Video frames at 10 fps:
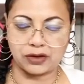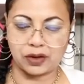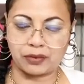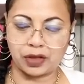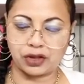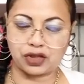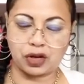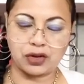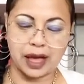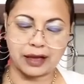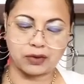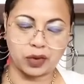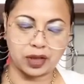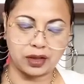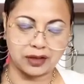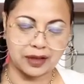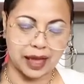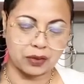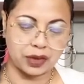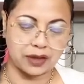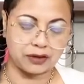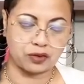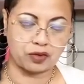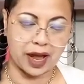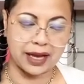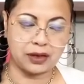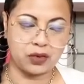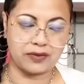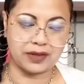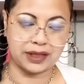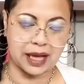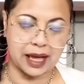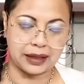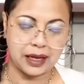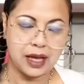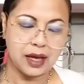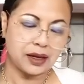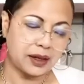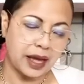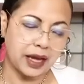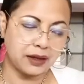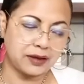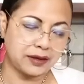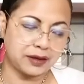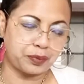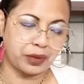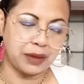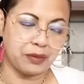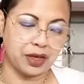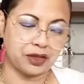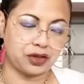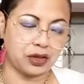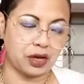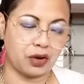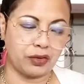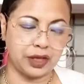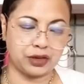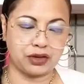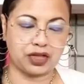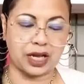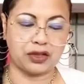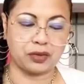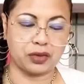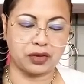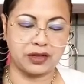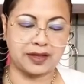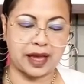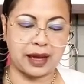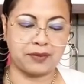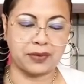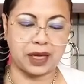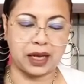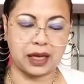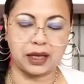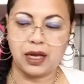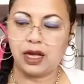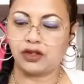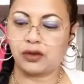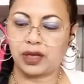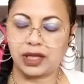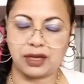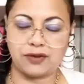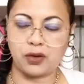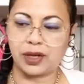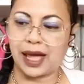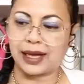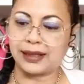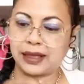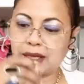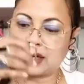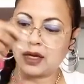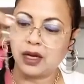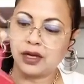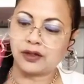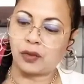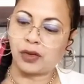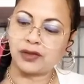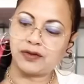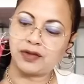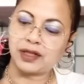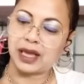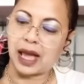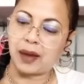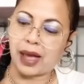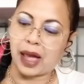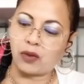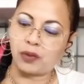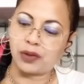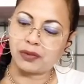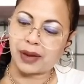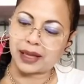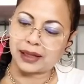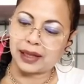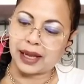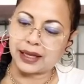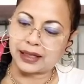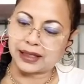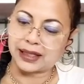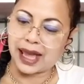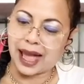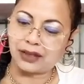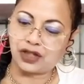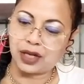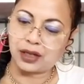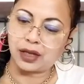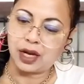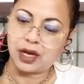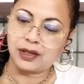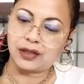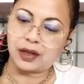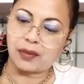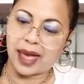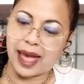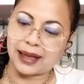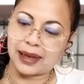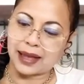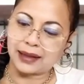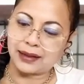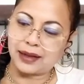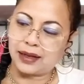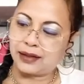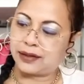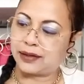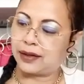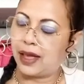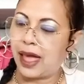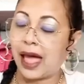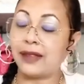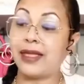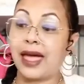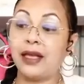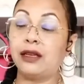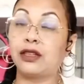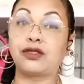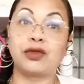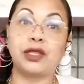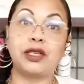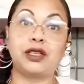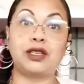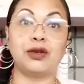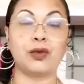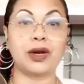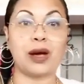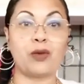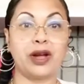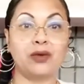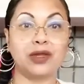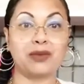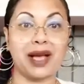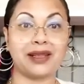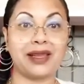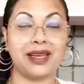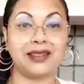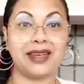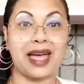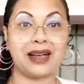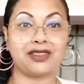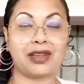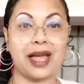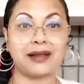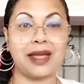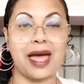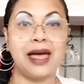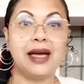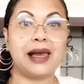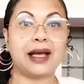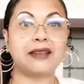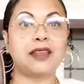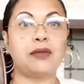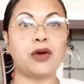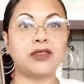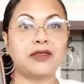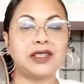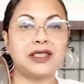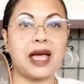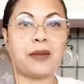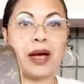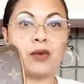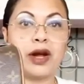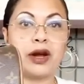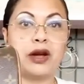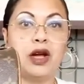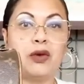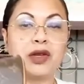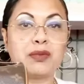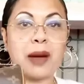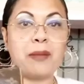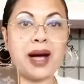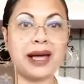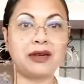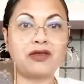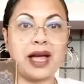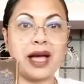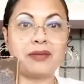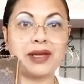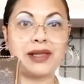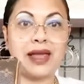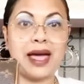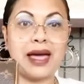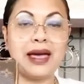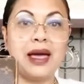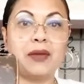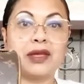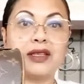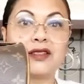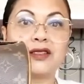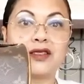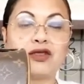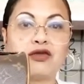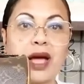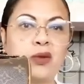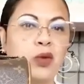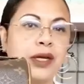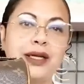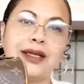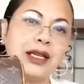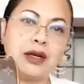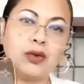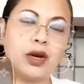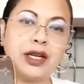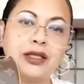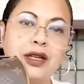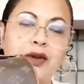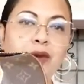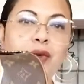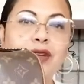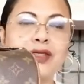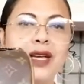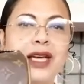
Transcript: So I'm gonna show you guys what it looks like with this red Louis Vuitton clay. It's pretty much, you know, interchangeable, the same thing. Just wanna give you an idea. So most of the time I will put my clay and attach it to the bag like this. And that it looks really cute when I wear it with my clay attached like that. Like I said, most of the time I wear it with my monogram clay, but this is the red one, and either one, you know, it works.